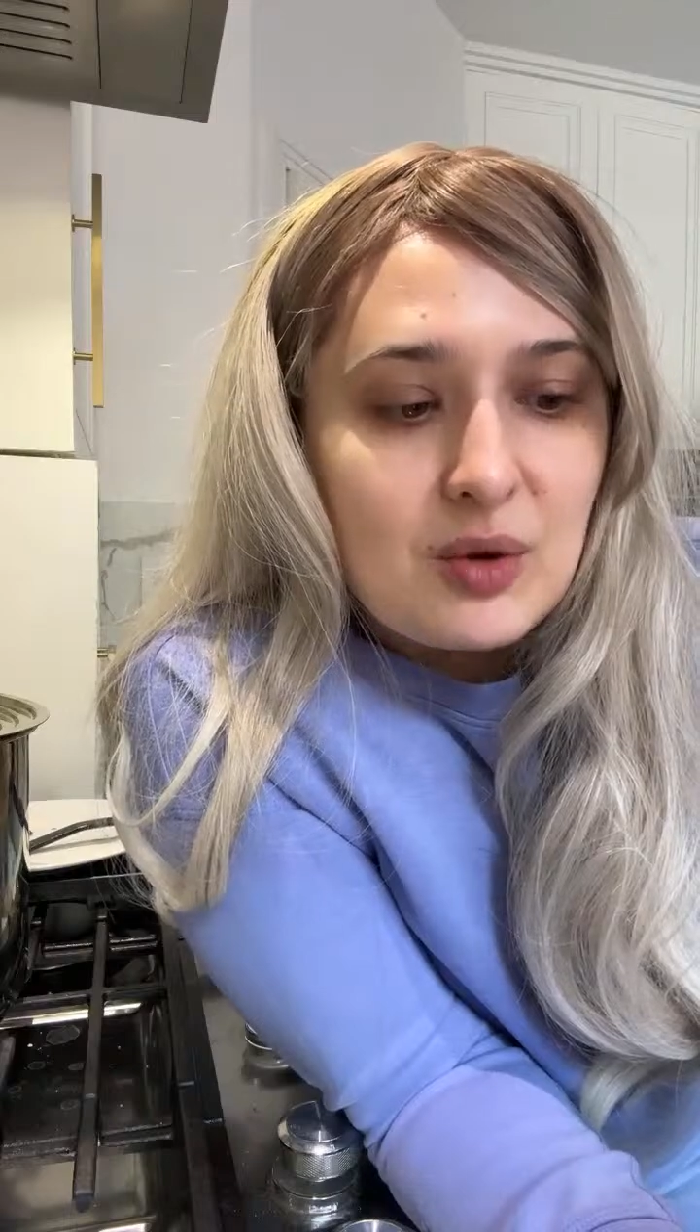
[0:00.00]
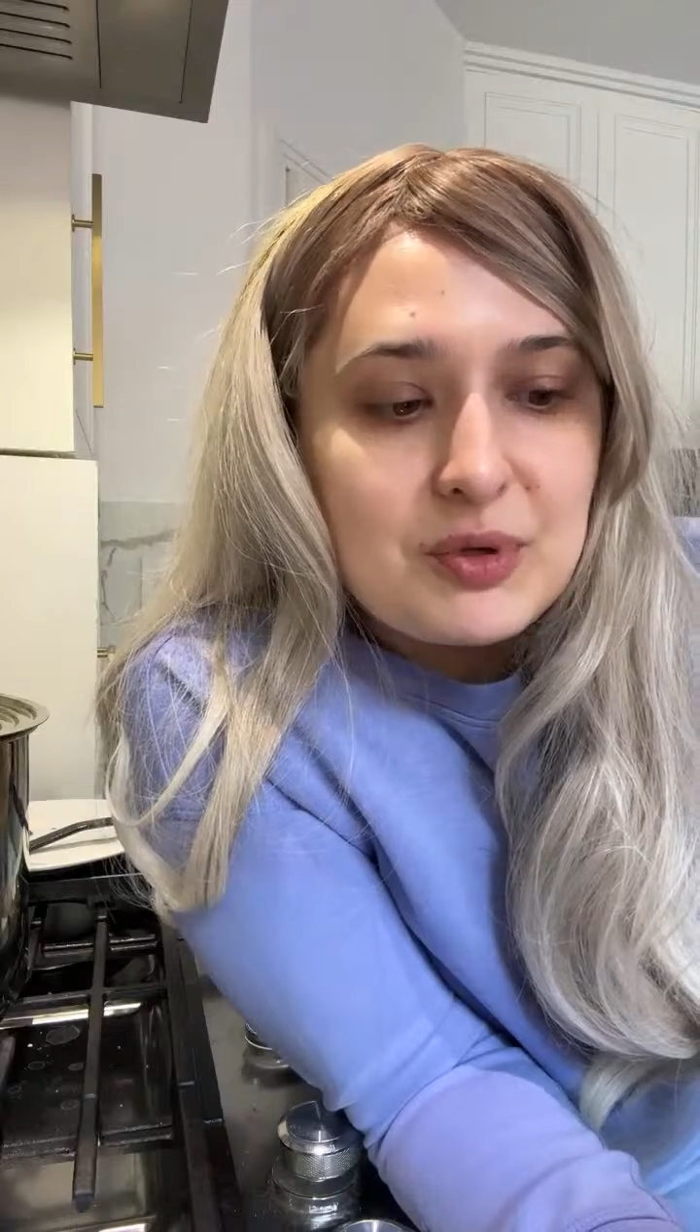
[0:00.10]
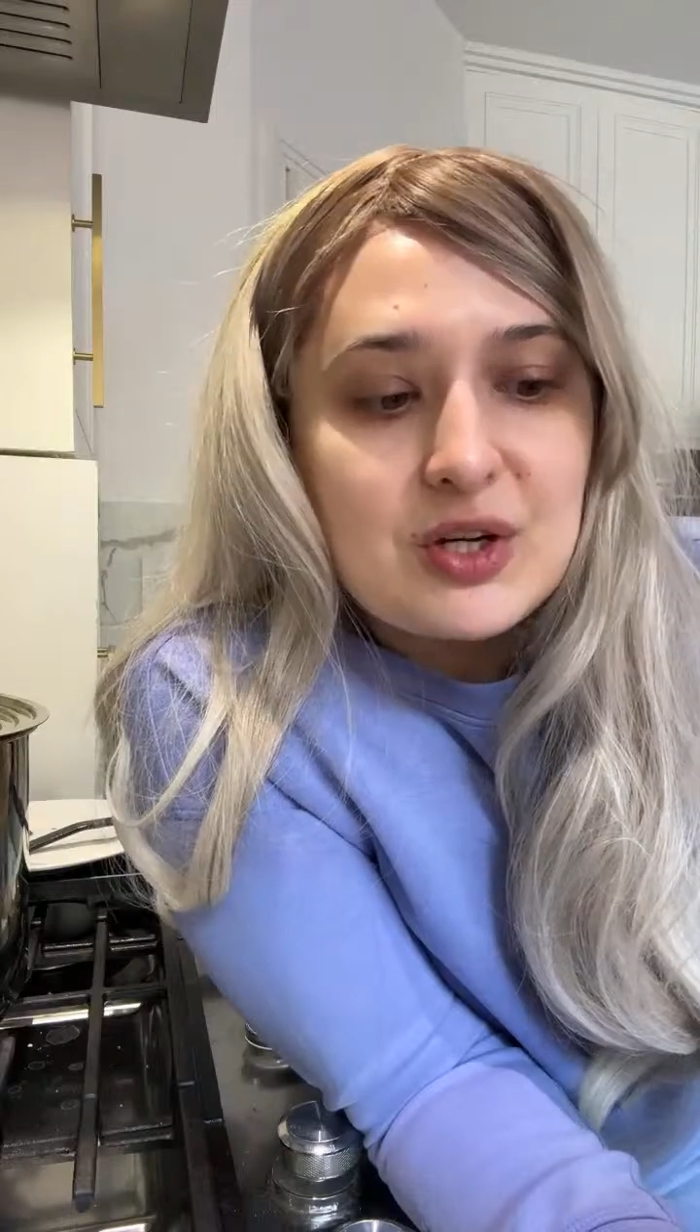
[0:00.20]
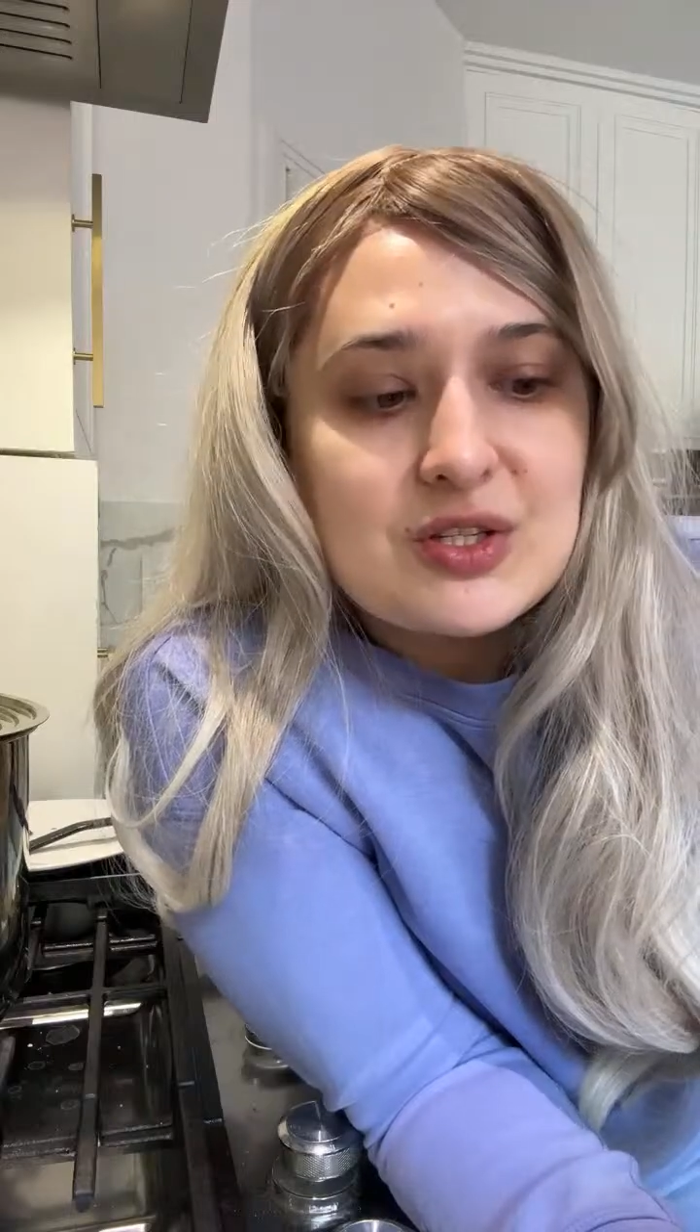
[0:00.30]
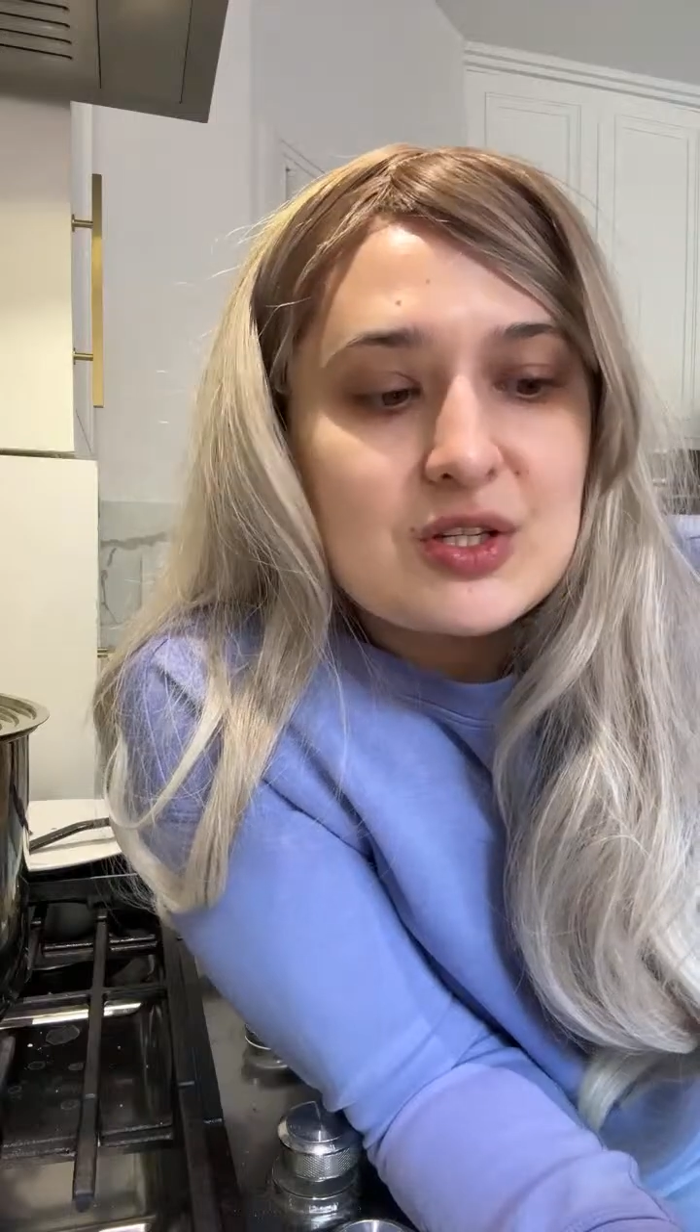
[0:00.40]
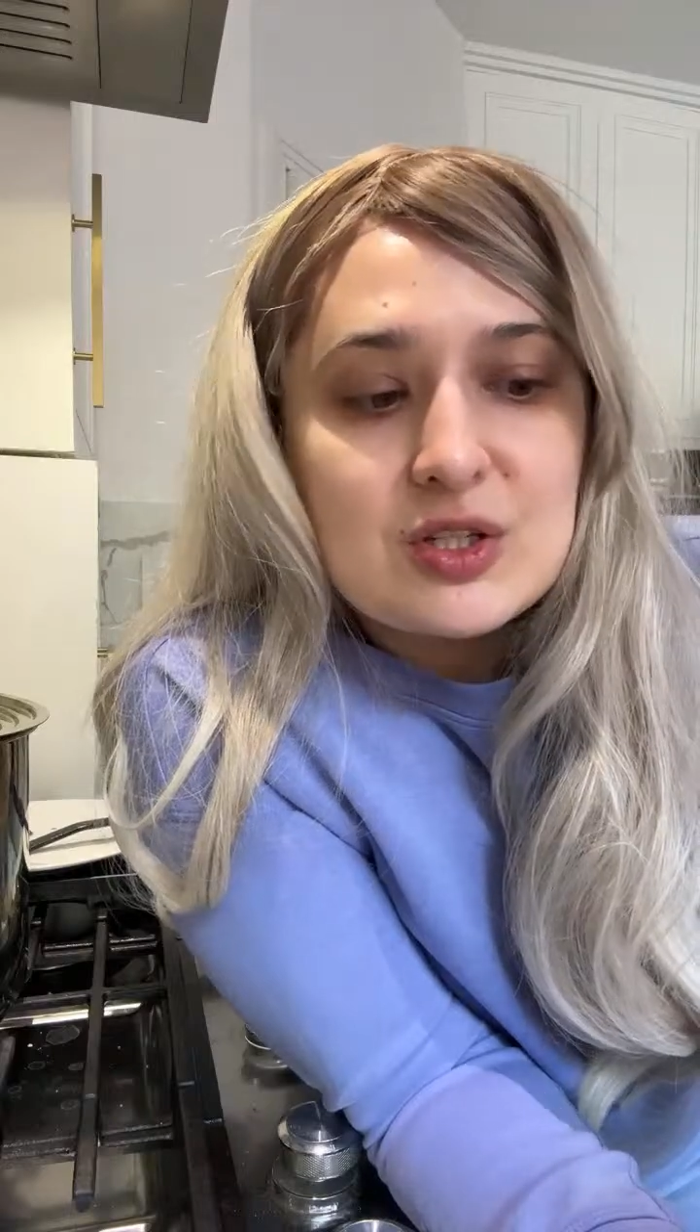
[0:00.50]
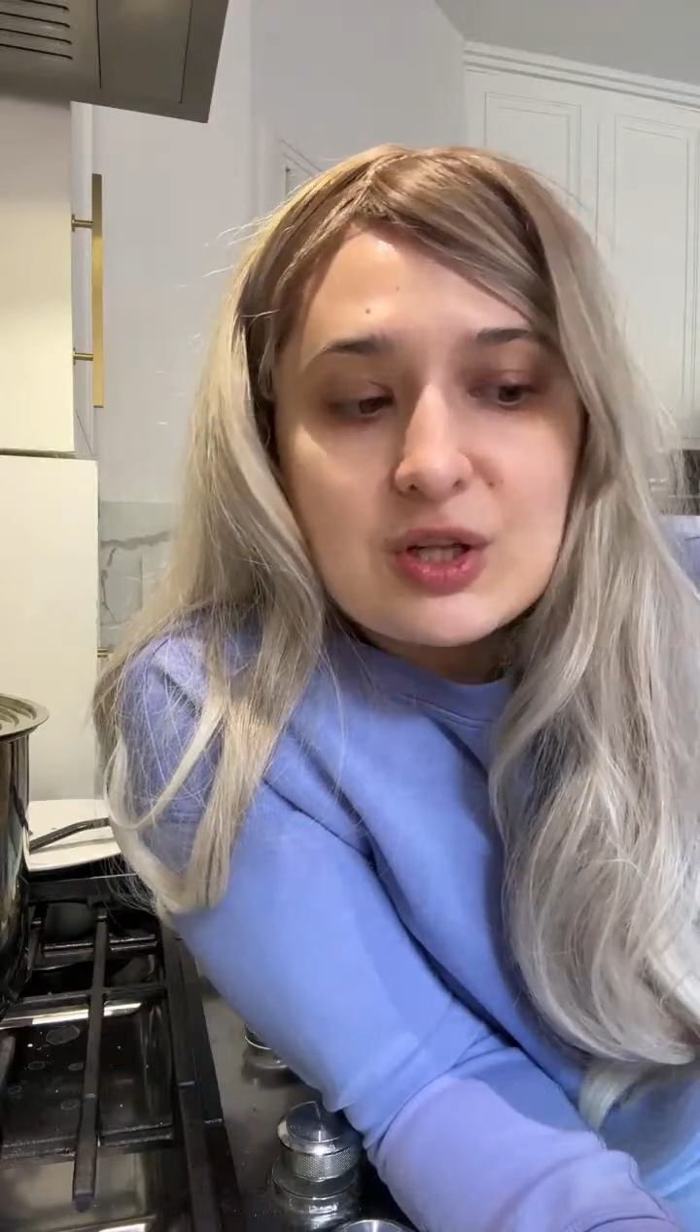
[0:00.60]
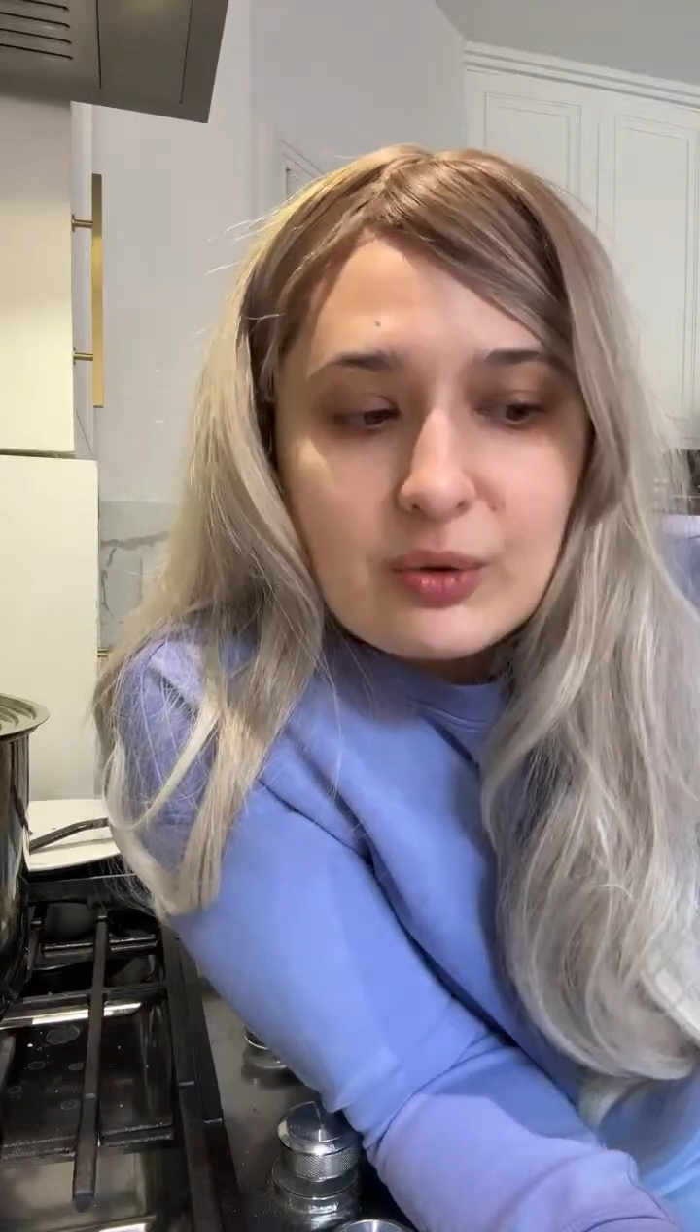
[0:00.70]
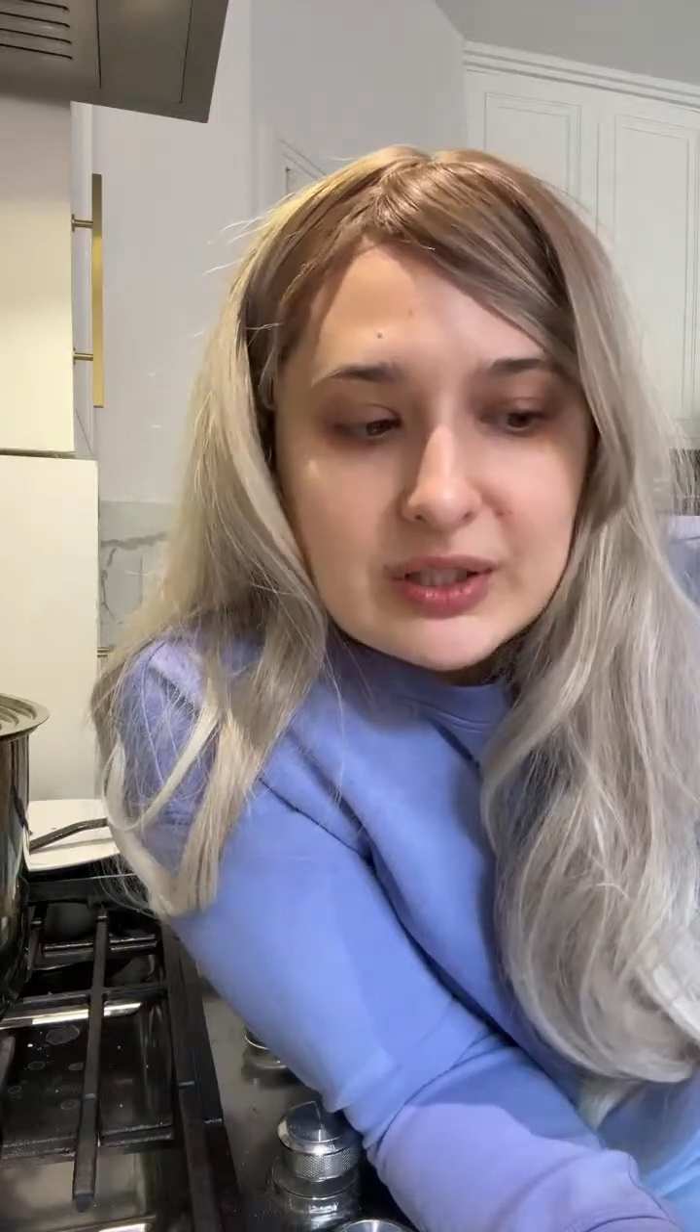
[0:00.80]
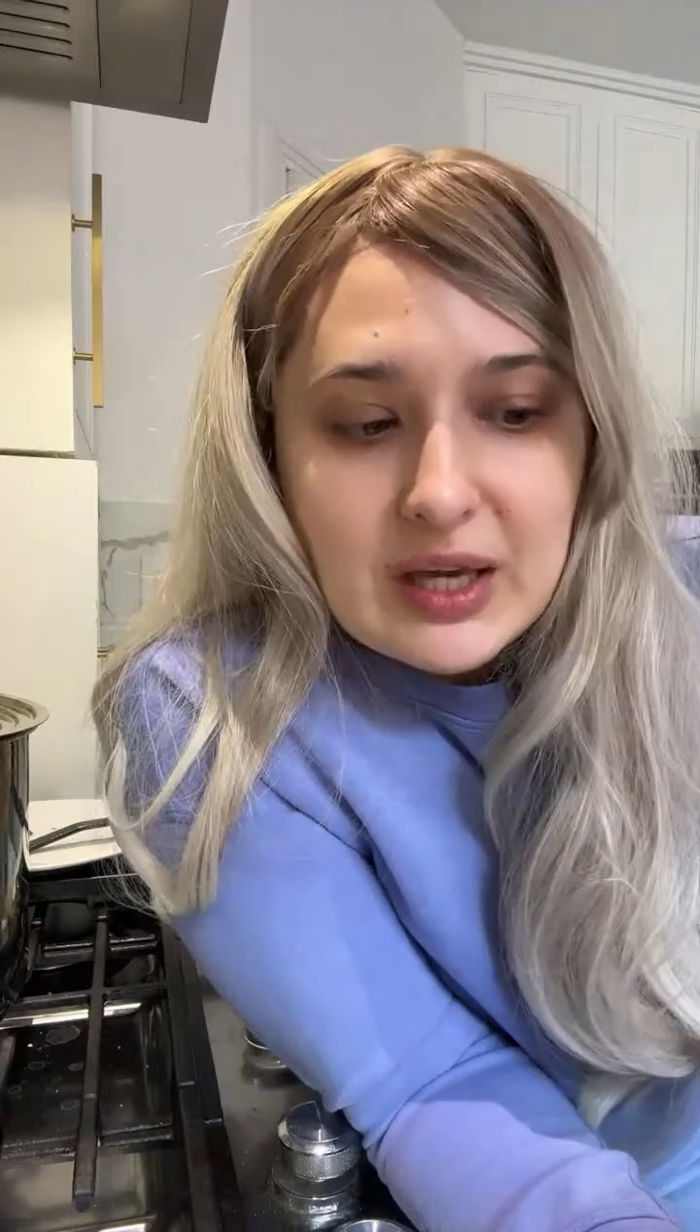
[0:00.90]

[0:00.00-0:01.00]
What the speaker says: because it's low in